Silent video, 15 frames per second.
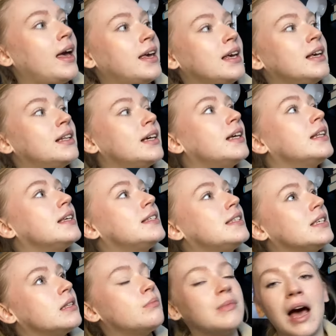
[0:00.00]
can clearly
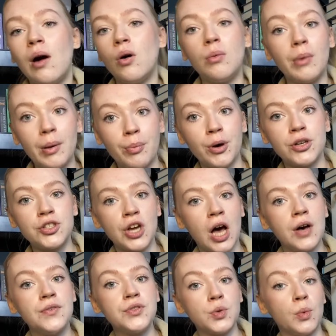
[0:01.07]
see them now on my
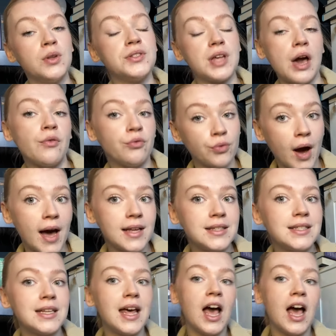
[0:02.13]
bookshelves, the ones that I've read.